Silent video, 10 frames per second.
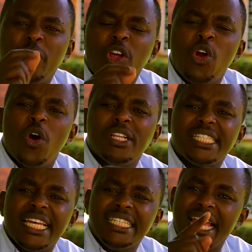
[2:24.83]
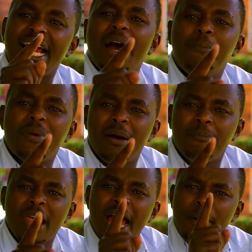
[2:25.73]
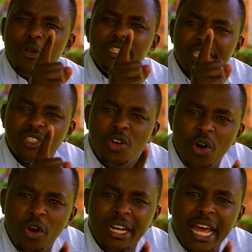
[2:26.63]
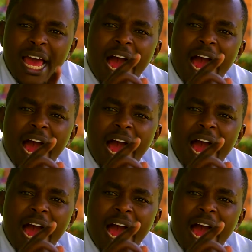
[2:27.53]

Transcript: when God says, hey, Abraham, I'm not just God,